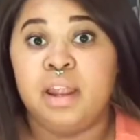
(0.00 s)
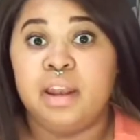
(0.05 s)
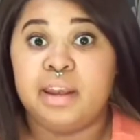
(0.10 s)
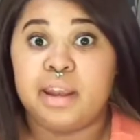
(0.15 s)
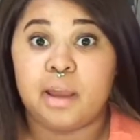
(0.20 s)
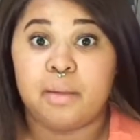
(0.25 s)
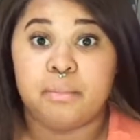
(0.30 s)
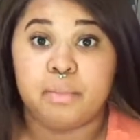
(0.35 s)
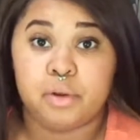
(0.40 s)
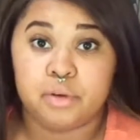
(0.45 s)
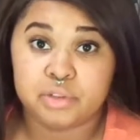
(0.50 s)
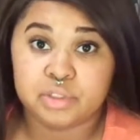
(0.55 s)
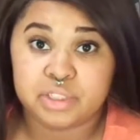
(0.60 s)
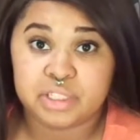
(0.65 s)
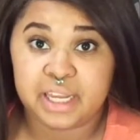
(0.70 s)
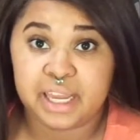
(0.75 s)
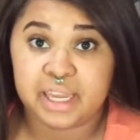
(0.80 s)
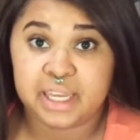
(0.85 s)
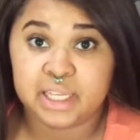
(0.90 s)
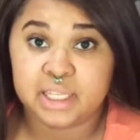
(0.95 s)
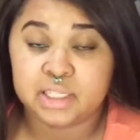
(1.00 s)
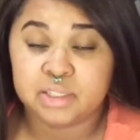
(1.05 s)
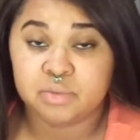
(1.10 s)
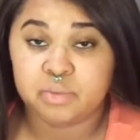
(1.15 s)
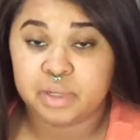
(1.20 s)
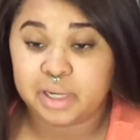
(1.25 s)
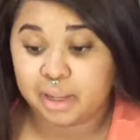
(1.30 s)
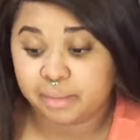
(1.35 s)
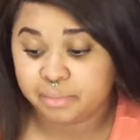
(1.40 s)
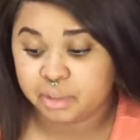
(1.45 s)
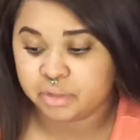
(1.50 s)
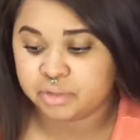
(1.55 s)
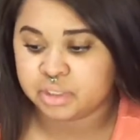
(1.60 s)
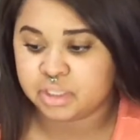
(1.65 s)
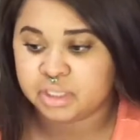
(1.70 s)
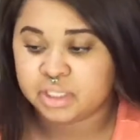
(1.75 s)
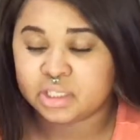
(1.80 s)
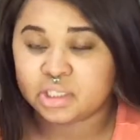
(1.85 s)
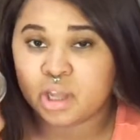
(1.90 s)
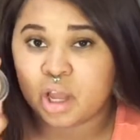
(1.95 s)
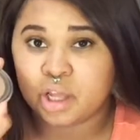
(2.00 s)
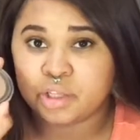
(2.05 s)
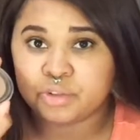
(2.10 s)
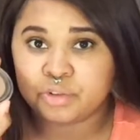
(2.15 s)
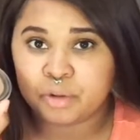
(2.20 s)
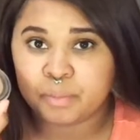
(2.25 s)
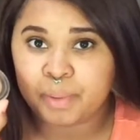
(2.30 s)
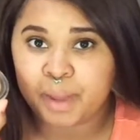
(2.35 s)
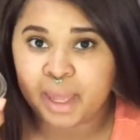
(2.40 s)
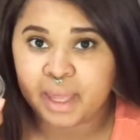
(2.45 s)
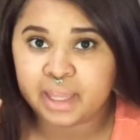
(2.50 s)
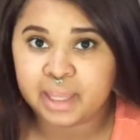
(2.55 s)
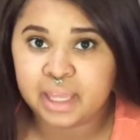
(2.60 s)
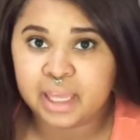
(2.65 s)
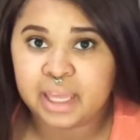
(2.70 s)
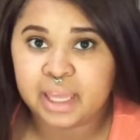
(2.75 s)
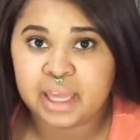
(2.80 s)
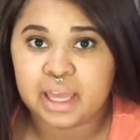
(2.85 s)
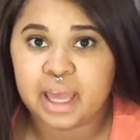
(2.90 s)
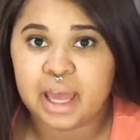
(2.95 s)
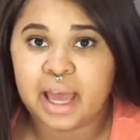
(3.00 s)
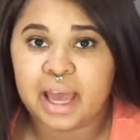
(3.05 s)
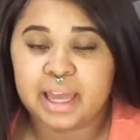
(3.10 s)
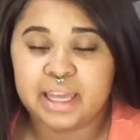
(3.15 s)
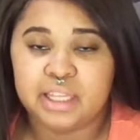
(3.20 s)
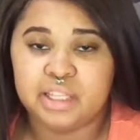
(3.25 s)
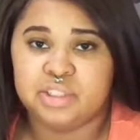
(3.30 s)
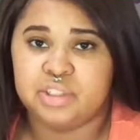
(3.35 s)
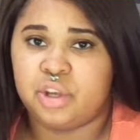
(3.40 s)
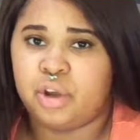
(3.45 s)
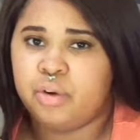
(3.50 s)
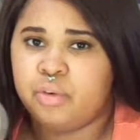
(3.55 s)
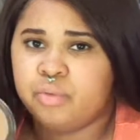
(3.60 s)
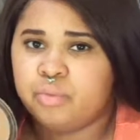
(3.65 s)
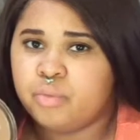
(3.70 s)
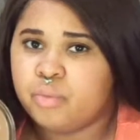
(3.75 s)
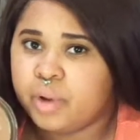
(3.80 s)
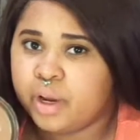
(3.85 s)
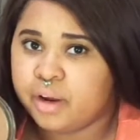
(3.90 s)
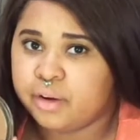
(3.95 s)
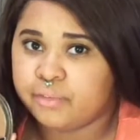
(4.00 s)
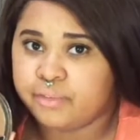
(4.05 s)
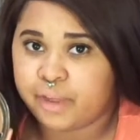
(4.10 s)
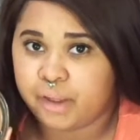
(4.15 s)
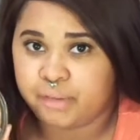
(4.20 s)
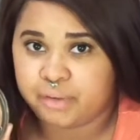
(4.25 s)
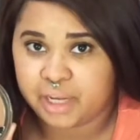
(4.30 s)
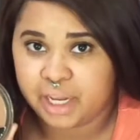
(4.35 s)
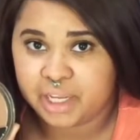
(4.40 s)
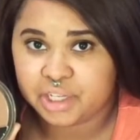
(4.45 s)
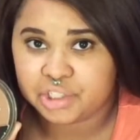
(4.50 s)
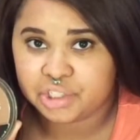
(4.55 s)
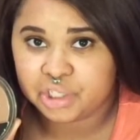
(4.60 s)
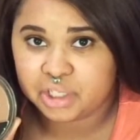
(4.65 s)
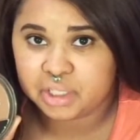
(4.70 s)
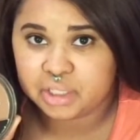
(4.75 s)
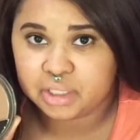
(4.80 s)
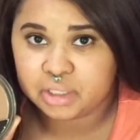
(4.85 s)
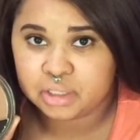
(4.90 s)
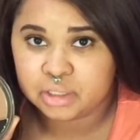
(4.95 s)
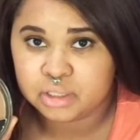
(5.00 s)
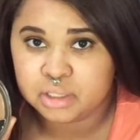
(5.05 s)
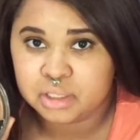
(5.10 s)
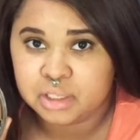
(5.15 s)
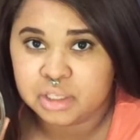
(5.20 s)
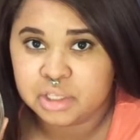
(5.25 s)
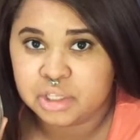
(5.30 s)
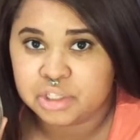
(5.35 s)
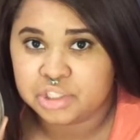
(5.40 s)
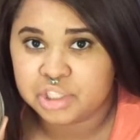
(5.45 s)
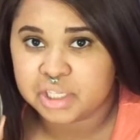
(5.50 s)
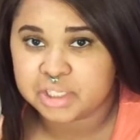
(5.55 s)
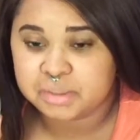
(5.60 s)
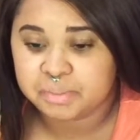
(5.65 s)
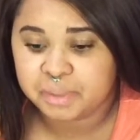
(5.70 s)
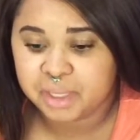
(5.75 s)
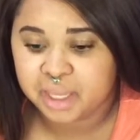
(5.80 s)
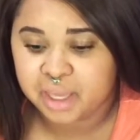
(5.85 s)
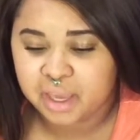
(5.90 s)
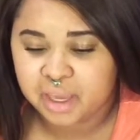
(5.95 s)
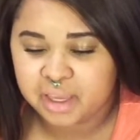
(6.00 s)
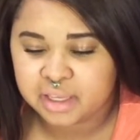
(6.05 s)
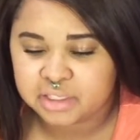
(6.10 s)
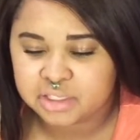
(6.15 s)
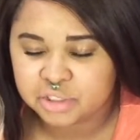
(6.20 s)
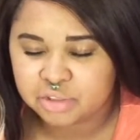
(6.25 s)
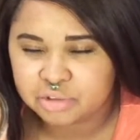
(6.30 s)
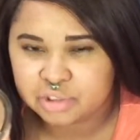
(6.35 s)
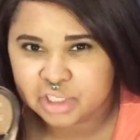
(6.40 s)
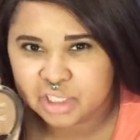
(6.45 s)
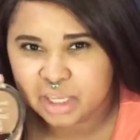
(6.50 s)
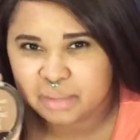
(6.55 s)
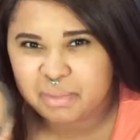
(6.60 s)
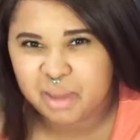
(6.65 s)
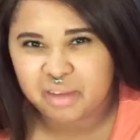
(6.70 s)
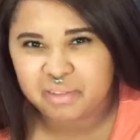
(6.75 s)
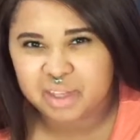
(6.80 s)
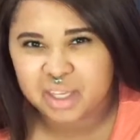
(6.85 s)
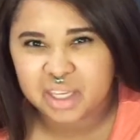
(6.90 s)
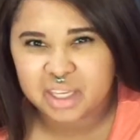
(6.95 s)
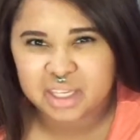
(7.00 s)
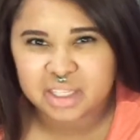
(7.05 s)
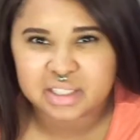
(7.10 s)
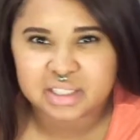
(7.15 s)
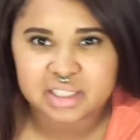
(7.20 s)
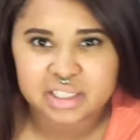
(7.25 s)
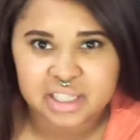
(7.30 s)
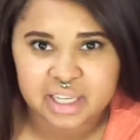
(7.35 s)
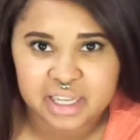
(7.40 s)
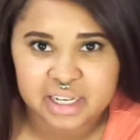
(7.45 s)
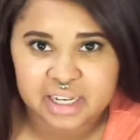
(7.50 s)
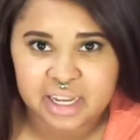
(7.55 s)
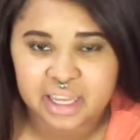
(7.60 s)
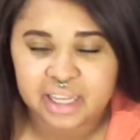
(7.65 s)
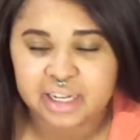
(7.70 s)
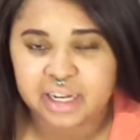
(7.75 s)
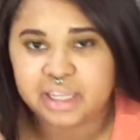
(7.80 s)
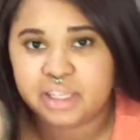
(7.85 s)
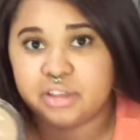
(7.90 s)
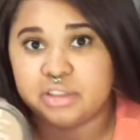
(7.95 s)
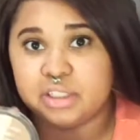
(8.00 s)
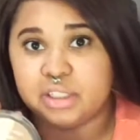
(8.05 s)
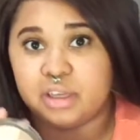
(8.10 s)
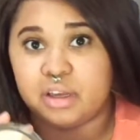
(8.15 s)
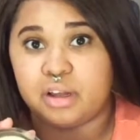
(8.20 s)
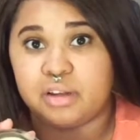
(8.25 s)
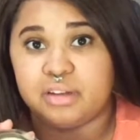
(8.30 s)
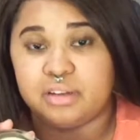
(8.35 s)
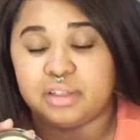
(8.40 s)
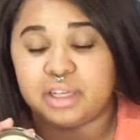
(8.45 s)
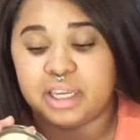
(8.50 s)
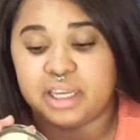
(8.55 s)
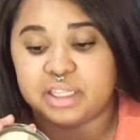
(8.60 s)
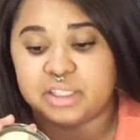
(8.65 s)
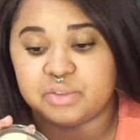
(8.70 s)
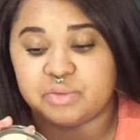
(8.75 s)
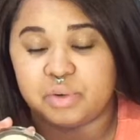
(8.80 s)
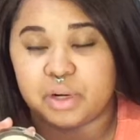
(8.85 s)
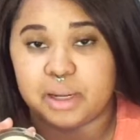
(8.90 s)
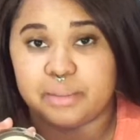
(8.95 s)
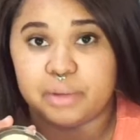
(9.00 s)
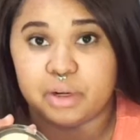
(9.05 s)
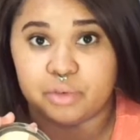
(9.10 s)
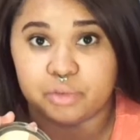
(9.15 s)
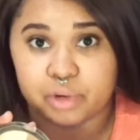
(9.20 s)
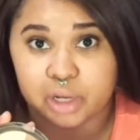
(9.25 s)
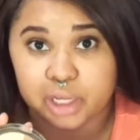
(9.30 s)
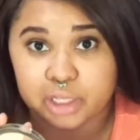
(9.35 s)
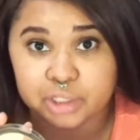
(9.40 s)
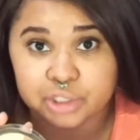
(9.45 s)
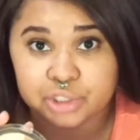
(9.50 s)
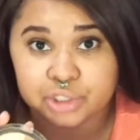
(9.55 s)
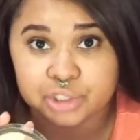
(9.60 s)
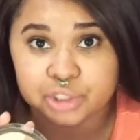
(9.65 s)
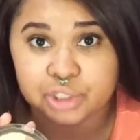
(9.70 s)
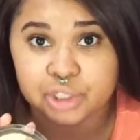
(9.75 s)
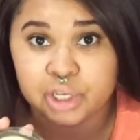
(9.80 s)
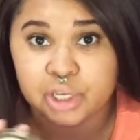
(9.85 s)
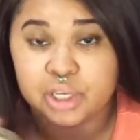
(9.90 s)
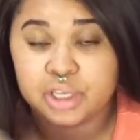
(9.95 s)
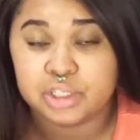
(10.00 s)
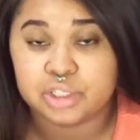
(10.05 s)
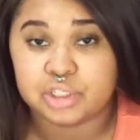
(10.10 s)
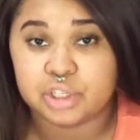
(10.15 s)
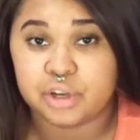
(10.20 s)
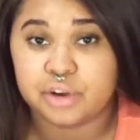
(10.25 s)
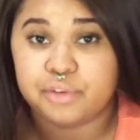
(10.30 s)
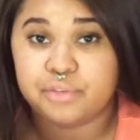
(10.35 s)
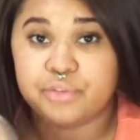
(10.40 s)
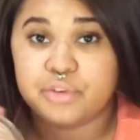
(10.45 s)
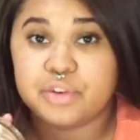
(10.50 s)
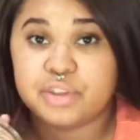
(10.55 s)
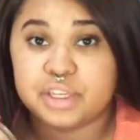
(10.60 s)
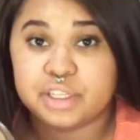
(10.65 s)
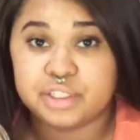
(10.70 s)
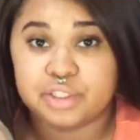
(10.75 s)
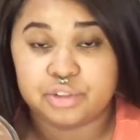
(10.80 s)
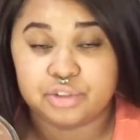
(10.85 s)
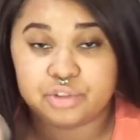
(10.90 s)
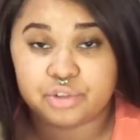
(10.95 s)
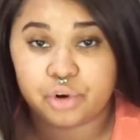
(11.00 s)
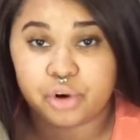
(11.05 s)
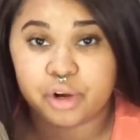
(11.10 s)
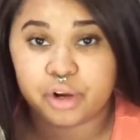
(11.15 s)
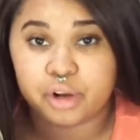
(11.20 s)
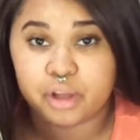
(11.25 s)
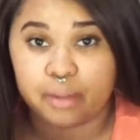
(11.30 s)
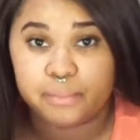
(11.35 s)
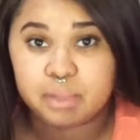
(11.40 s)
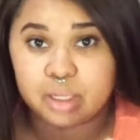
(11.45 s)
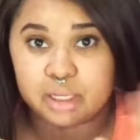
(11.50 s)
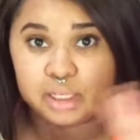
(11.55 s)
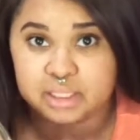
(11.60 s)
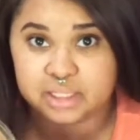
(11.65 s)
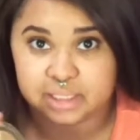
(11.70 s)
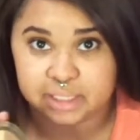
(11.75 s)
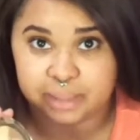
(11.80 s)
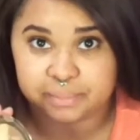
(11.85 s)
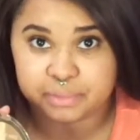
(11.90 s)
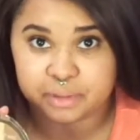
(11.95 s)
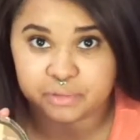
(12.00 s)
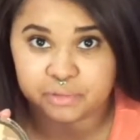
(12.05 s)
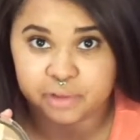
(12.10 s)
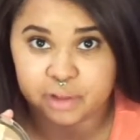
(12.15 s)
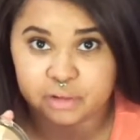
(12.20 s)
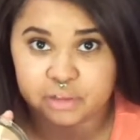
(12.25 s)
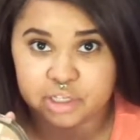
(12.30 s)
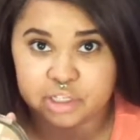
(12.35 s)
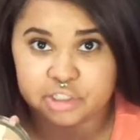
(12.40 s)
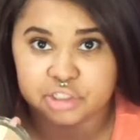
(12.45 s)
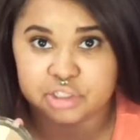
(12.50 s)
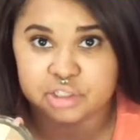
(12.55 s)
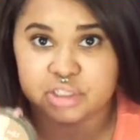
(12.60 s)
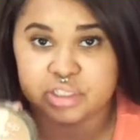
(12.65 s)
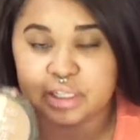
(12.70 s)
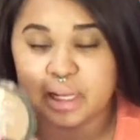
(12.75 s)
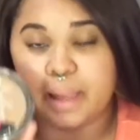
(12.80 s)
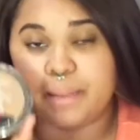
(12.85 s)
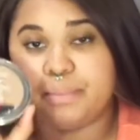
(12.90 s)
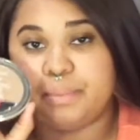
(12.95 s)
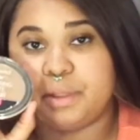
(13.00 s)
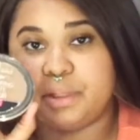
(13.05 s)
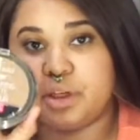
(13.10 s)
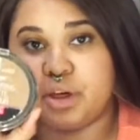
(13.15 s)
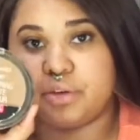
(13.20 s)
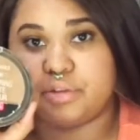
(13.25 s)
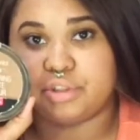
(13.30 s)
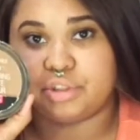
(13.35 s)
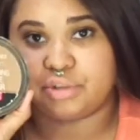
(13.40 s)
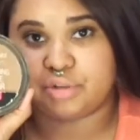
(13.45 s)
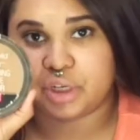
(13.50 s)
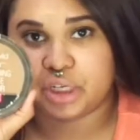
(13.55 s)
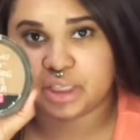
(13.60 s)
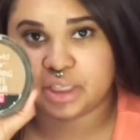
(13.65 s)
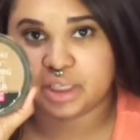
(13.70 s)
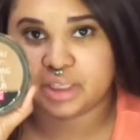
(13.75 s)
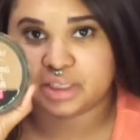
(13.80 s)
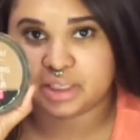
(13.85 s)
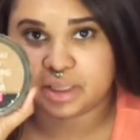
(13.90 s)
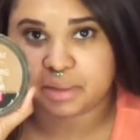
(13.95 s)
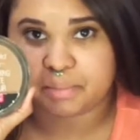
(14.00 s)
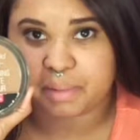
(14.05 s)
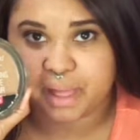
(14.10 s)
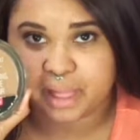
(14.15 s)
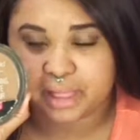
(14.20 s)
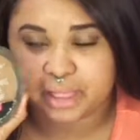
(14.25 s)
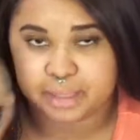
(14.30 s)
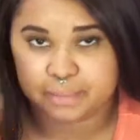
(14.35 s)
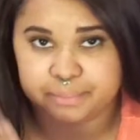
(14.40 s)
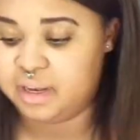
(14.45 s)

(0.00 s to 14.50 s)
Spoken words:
Now, most days when I'm using this contour palette, I don't wear foundation just because usually I'm having a good skin day and I use it on days where I'm in a rush. So for this tutorial, I'm going to skip the foundation step and go straight into the palette.